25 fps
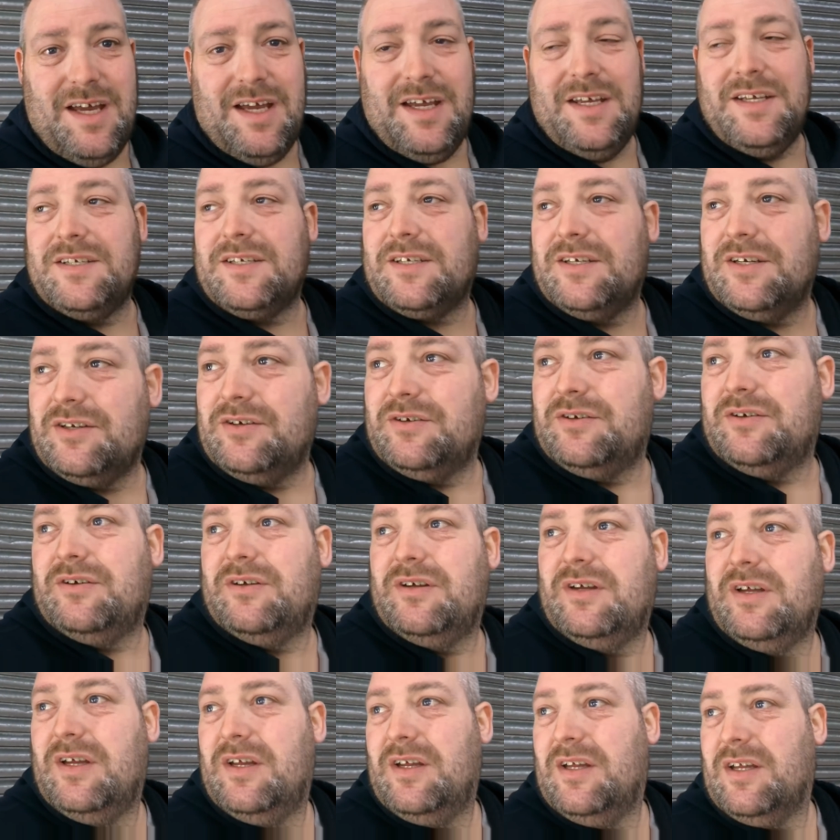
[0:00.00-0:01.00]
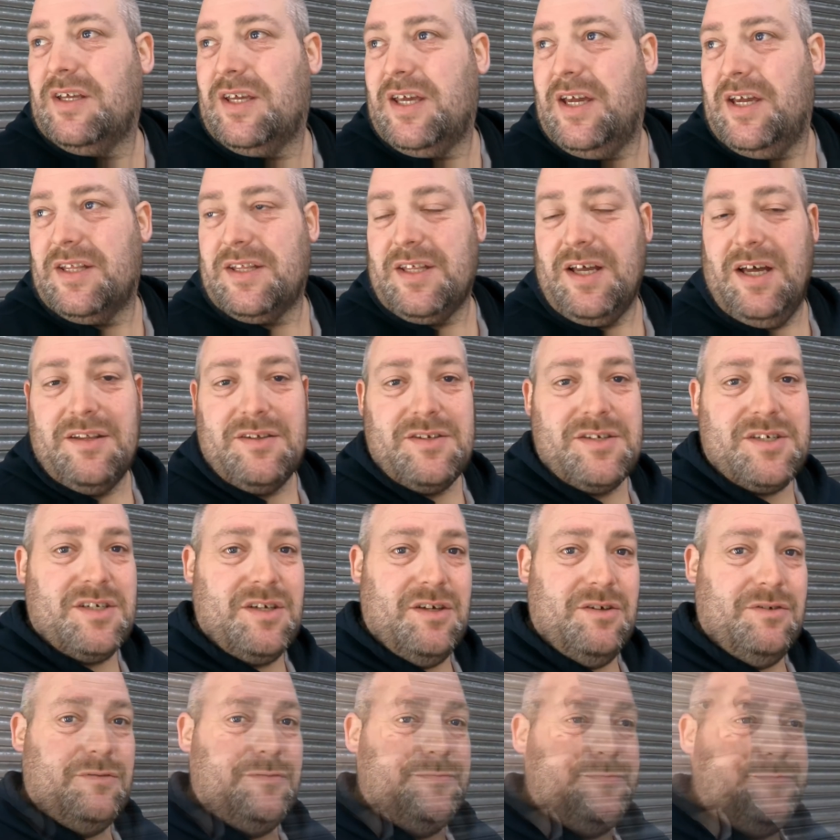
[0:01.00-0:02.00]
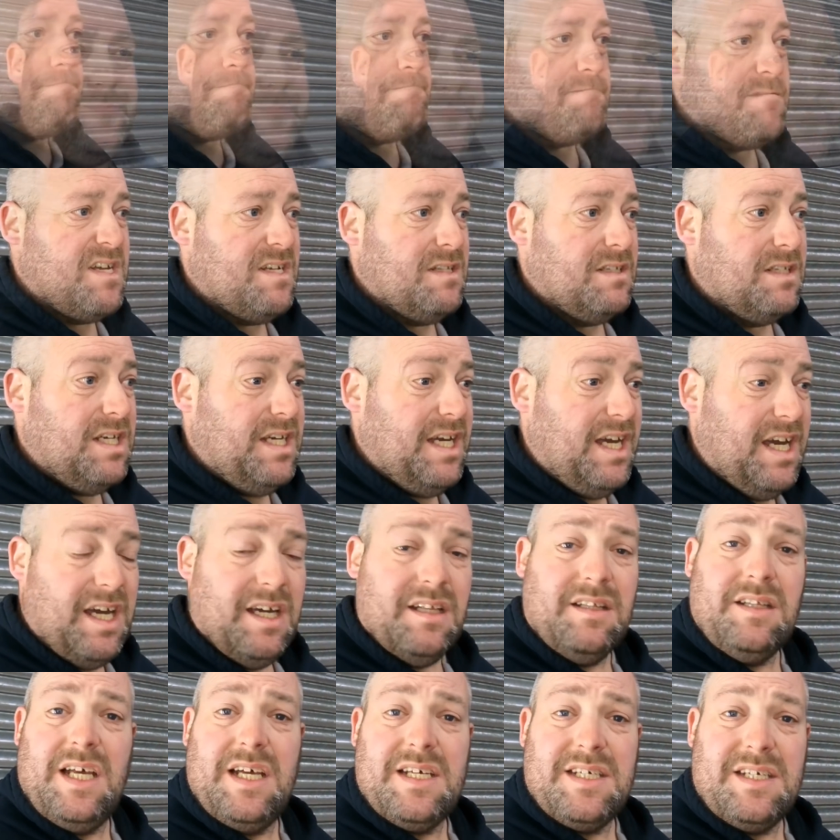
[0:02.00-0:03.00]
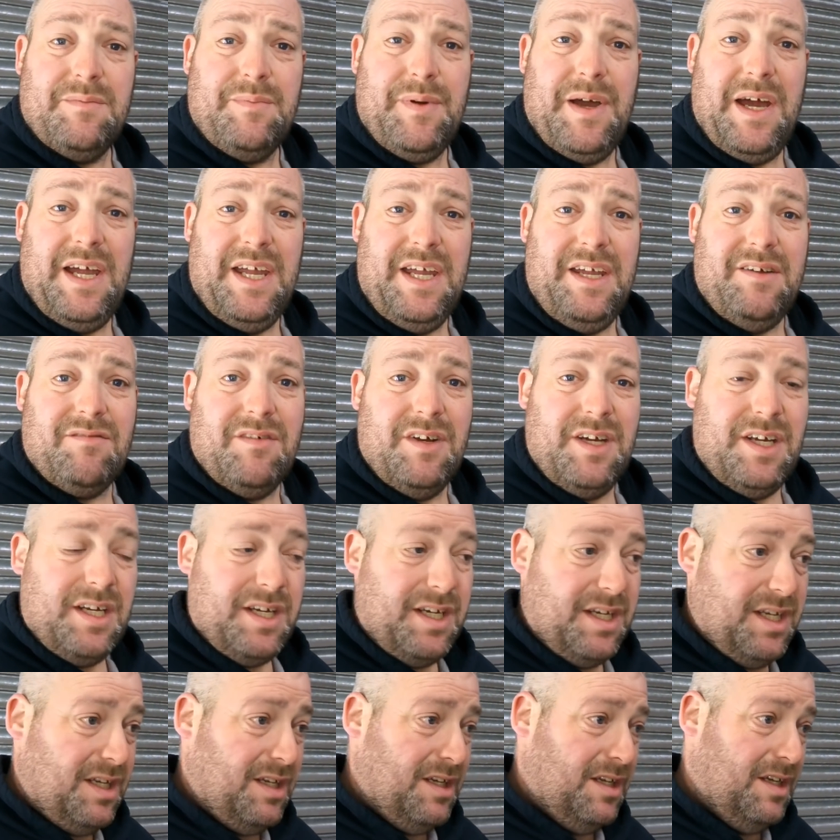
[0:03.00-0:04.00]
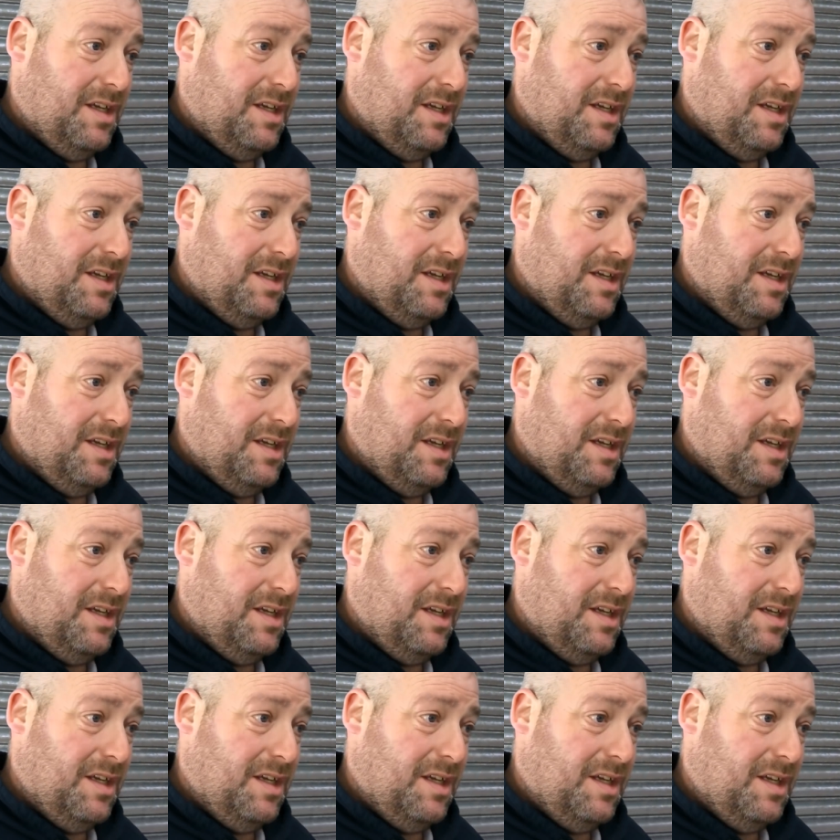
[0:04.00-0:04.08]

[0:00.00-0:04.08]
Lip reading: is going to get done soon. Yeah, that's about it really.